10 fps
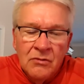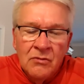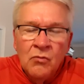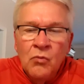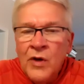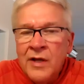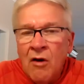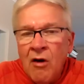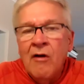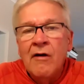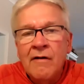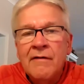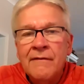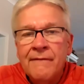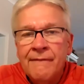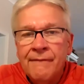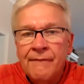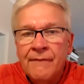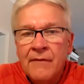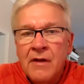when are
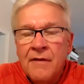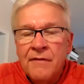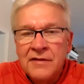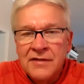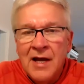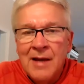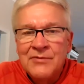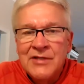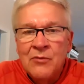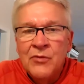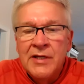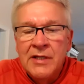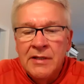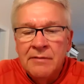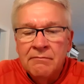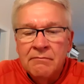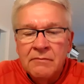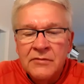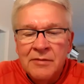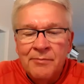the times that we
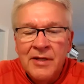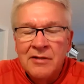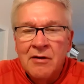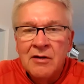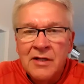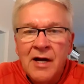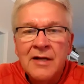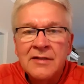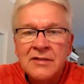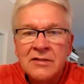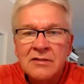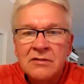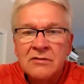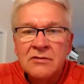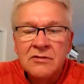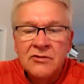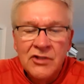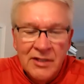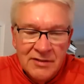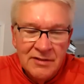depend on God's
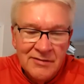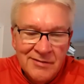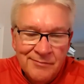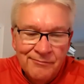justice?